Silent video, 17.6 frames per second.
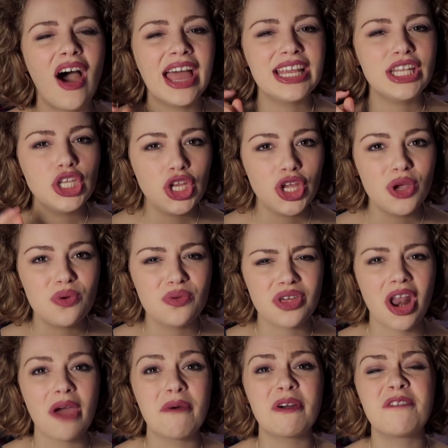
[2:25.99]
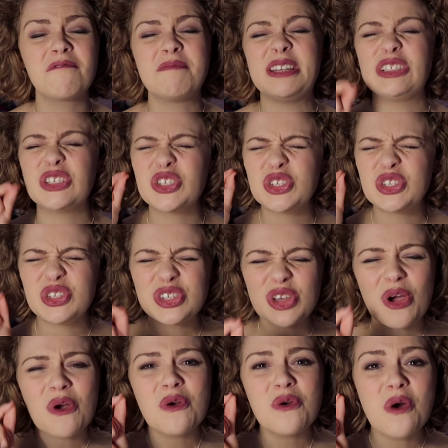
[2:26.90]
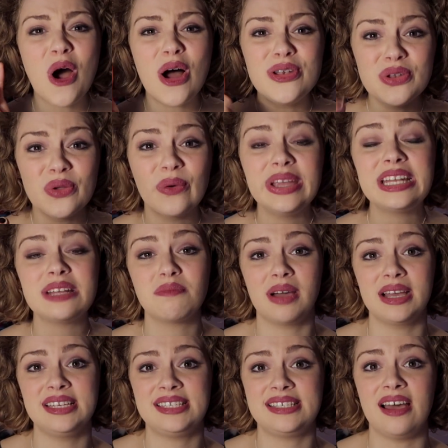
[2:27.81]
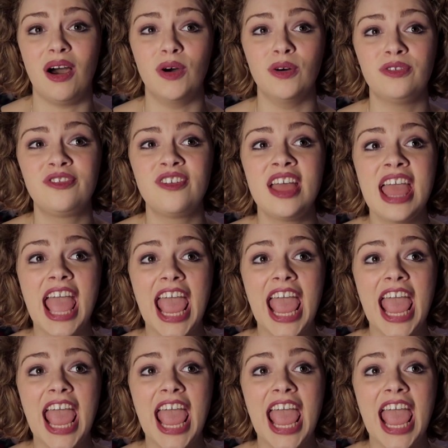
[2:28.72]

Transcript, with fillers: I knew that I would have been so annoyed at myself